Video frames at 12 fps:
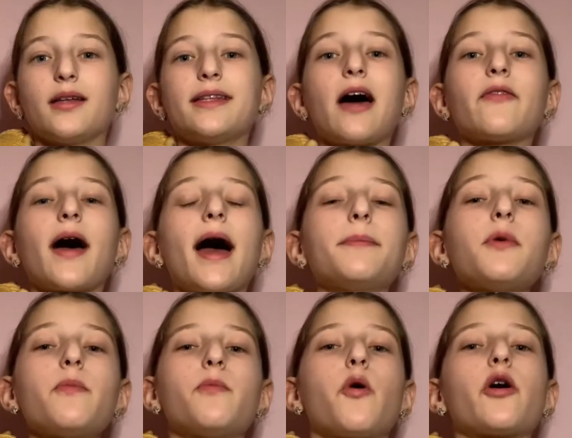Now, the
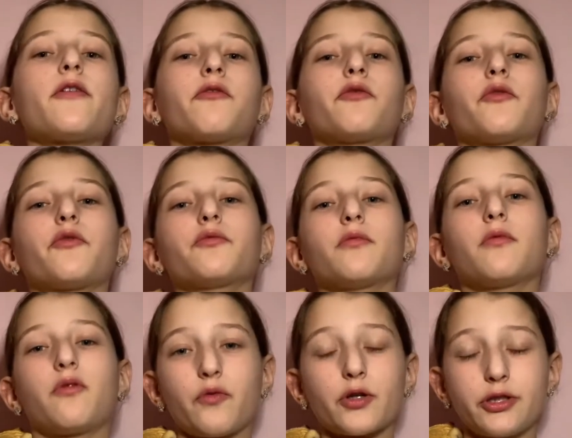hypomorph
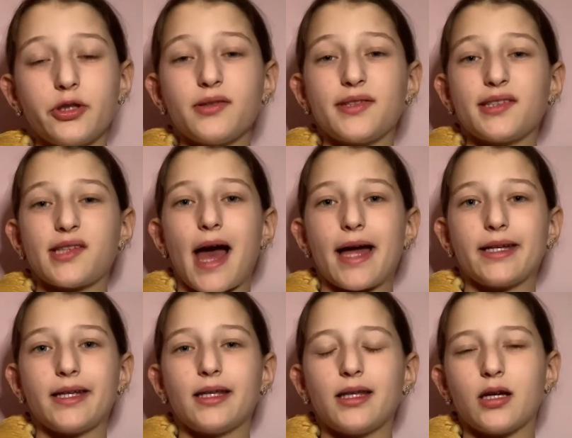reduces
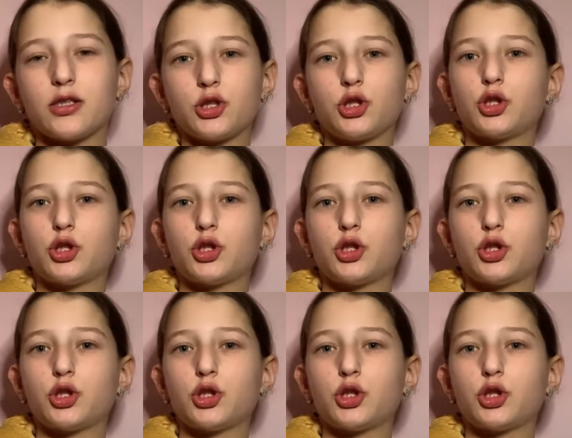any